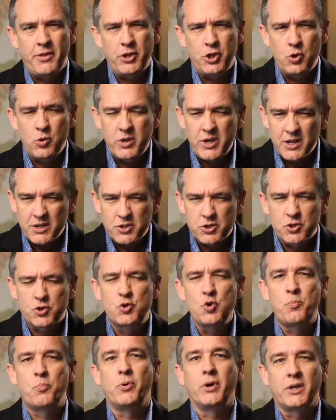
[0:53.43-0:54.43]
you get
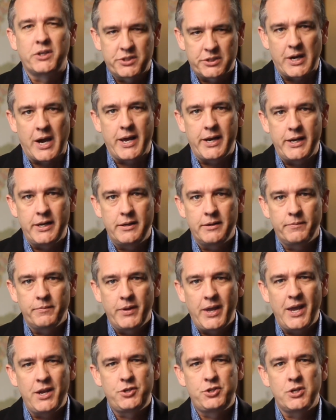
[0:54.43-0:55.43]
super excited.
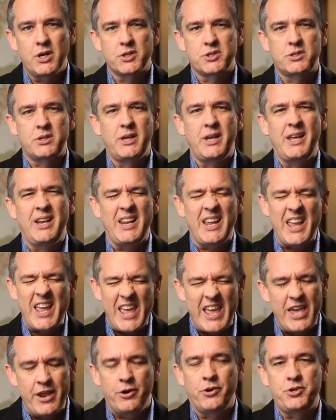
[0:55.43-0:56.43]
It
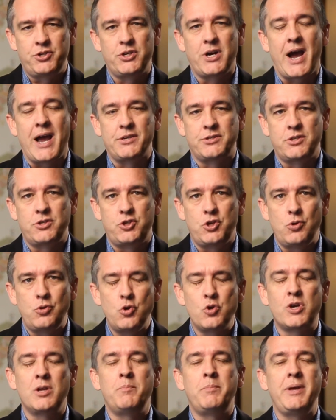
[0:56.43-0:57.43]
energizes you.
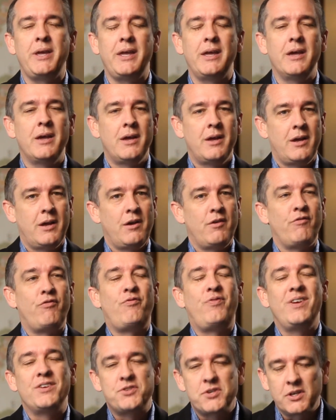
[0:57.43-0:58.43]
You can be
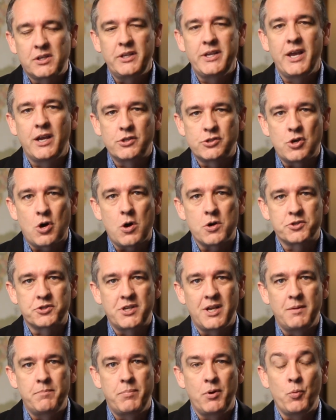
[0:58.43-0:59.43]
physically
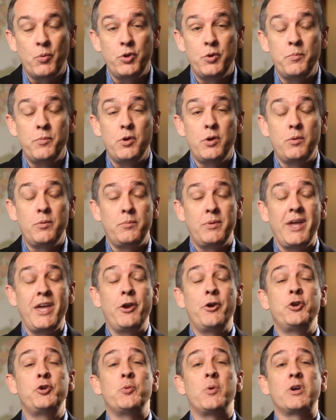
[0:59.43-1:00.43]
exhausted, but when you
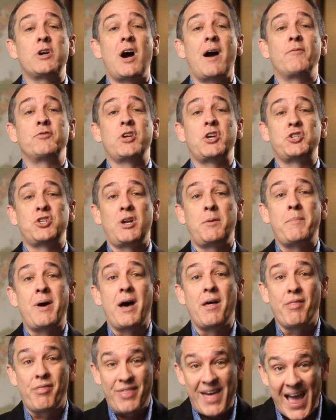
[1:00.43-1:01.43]
enter into a conversation
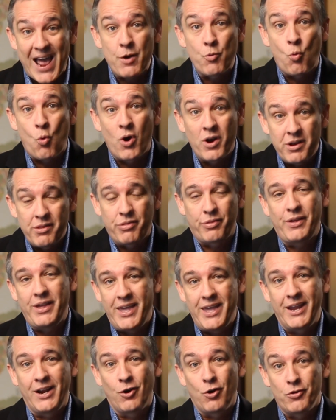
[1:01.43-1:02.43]
about that one
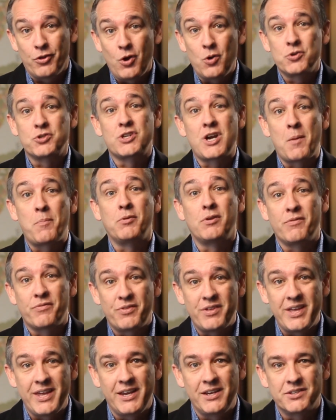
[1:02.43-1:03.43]
thing or those couple of
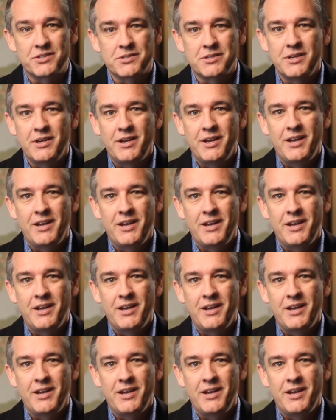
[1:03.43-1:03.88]
things,